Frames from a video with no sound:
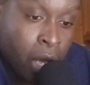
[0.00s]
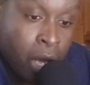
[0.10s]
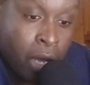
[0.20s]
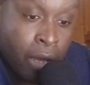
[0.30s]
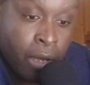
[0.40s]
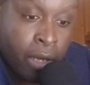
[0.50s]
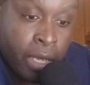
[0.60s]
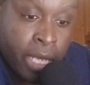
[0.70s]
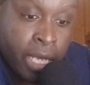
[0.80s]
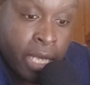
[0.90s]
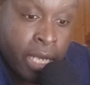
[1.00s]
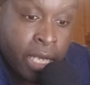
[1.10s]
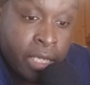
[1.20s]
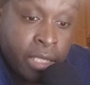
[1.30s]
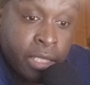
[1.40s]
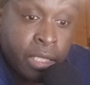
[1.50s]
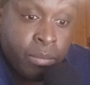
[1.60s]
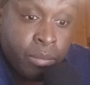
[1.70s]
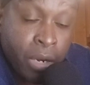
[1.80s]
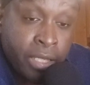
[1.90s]
uh, it, it just
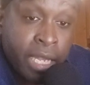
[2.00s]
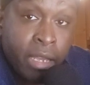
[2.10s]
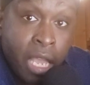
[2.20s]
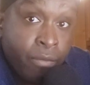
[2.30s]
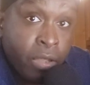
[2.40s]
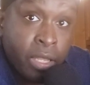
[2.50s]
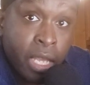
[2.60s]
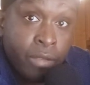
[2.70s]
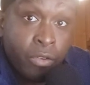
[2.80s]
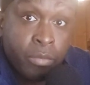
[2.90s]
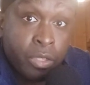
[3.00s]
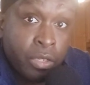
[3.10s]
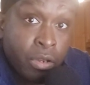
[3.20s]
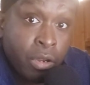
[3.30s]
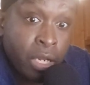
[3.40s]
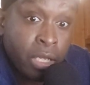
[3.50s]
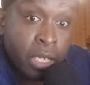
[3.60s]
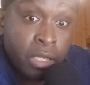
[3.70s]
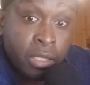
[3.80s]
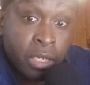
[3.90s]
breaks down everything from security
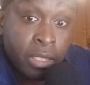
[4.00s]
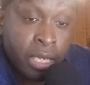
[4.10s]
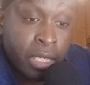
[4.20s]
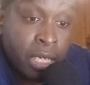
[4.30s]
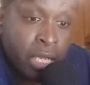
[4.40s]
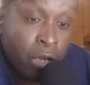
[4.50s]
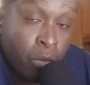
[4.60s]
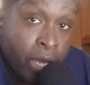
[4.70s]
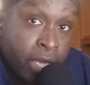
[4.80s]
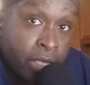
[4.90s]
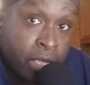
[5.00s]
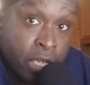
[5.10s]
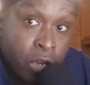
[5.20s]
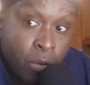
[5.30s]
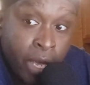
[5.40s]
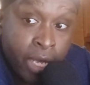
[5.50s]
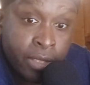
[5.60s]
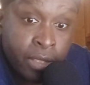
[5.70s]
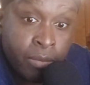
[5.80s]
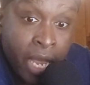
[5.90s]
to understanding DDoS,
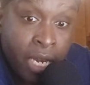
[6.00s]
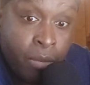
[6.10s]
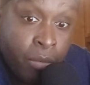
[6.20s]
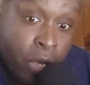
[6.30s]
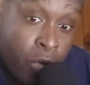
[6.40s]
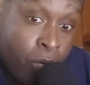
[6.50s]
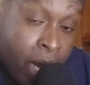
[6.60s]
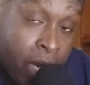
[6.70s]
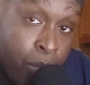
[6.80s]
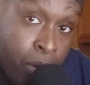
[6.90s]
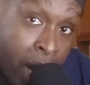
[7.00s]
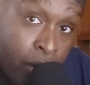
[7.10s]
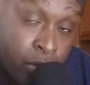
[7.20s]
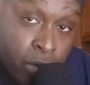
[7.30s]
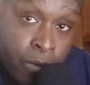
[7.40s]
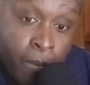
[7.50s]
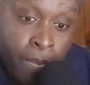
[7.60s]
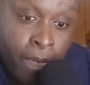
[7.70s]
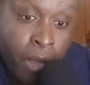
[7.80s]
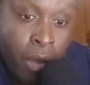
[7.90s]
DOS, man in the middle, man in the browser,
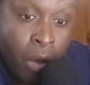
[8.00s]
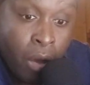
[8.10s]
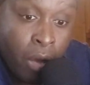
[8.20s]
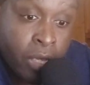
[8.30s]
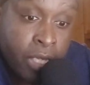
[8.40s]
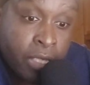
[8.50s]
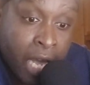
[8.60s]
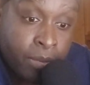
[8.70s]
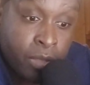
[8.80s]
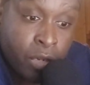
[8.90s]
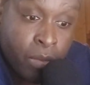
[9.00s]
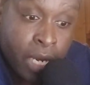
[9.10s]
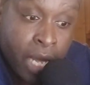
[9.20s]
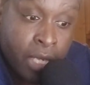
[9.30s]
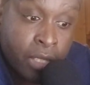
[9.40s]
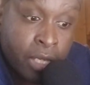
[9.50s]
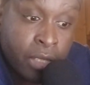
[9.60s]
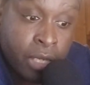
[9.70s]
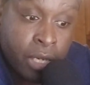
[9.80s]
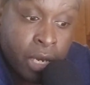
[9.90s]
all these types of
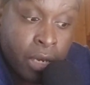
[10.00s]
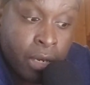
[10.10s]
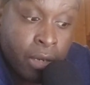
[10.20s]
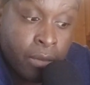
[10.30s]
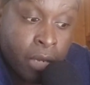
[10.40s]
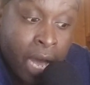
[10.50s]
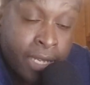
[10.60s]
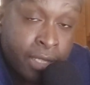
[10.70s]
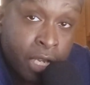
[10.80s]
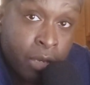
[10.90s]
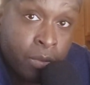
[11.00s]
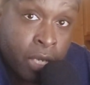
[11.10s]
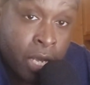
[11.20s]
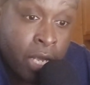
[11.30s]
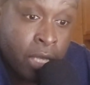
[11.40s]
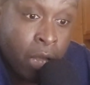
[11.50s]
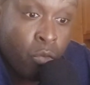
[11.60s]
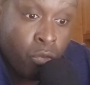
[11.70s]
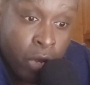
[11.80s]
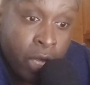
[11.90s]
terminologies and uh, concepts. They
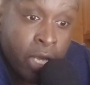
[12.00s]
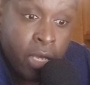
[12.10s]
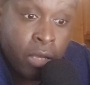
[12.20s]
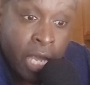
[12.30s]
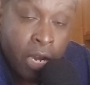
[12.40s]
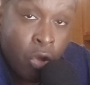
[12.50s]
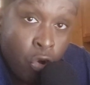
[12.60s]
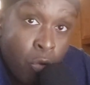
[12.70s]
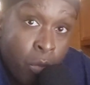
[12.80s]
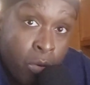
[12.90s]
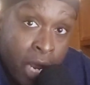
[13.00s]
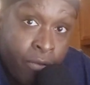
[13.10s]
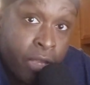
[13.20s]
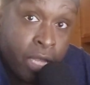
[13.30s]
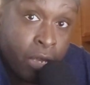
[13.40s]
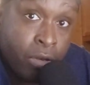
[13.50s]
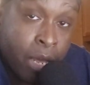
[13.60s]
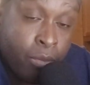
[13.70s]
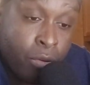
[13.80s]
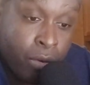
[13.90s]
really hit home on everything on
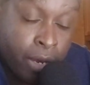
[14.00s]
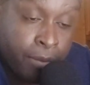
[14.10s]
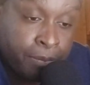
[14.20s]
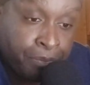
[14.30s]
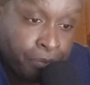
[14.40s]
that program.